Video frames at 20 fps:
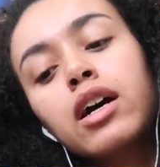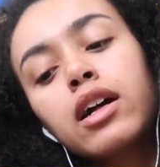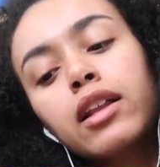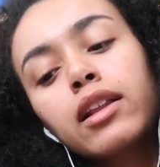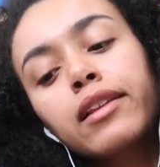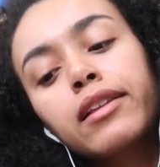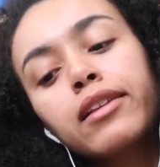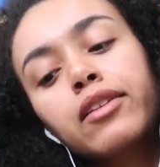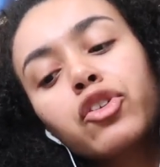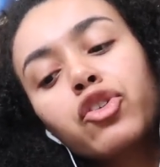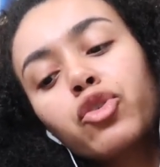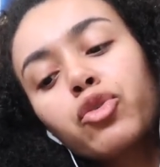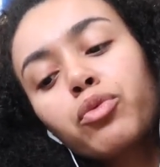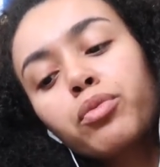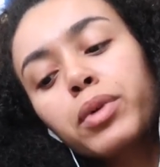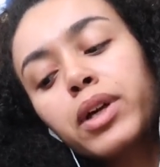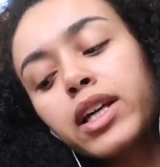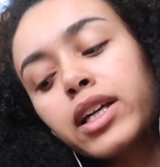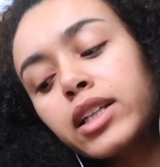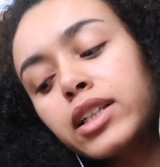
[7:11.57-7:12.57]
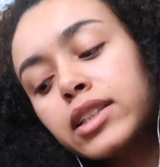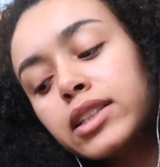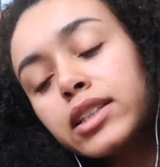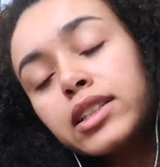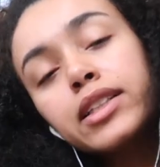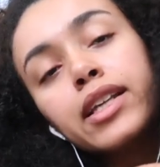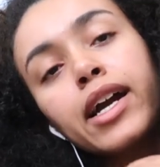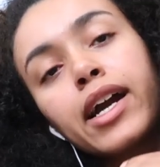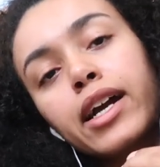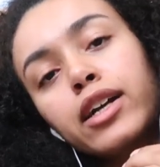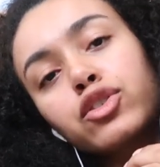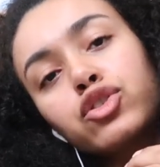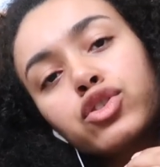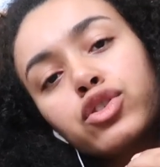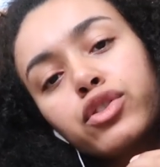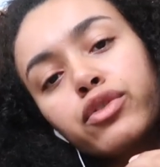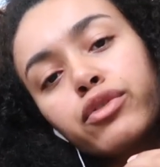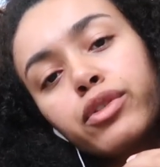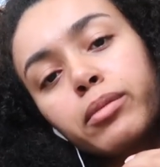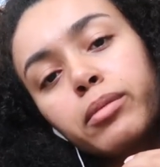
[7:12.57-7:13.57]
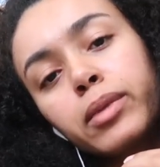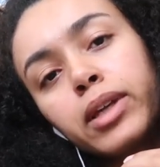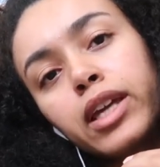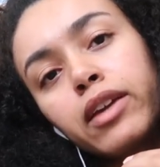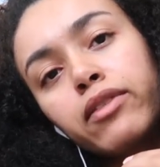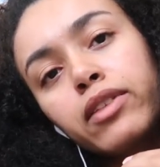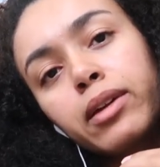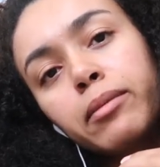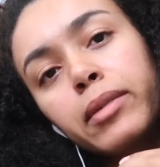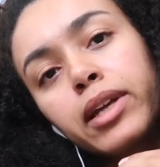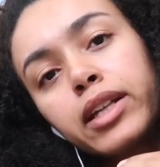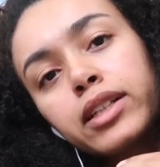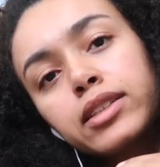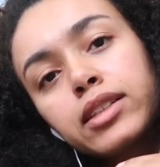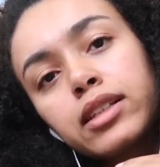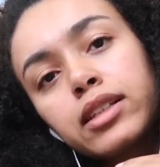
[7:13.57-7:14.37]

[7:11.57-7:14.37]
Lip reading: a little bit detached from me, if that makes